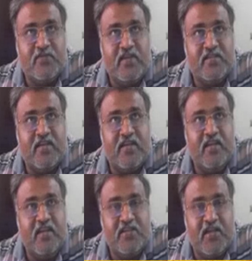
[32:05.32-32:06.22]
way is that
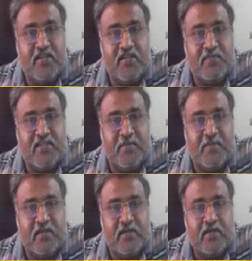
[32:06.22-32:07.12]
initial
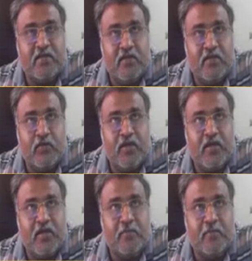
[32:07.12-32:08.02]
displacement, okay,
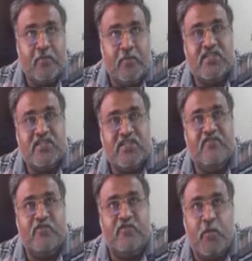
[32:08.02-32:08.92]
plus the weight of
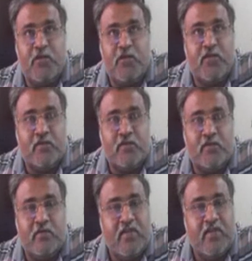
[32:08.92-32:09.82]
the water.
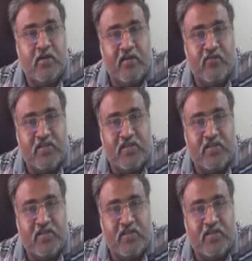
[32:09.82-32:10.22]
That will give you